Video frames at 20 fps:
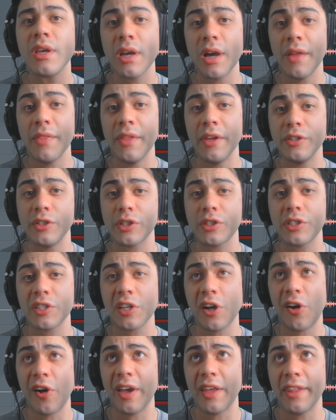And then just
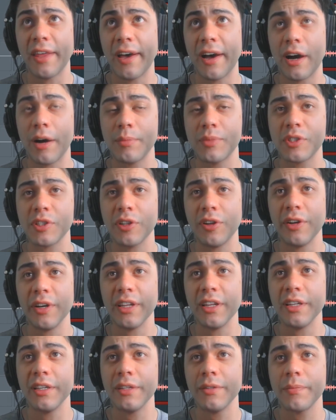tighten that up
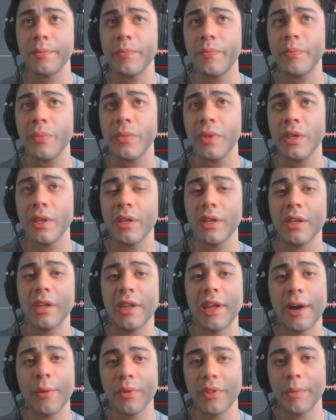slightly.
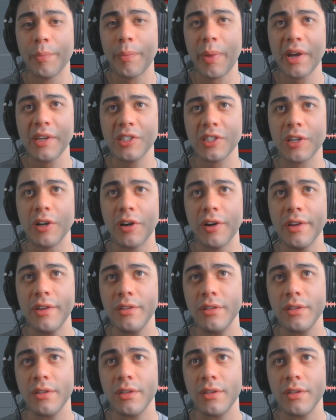Now with the bass line,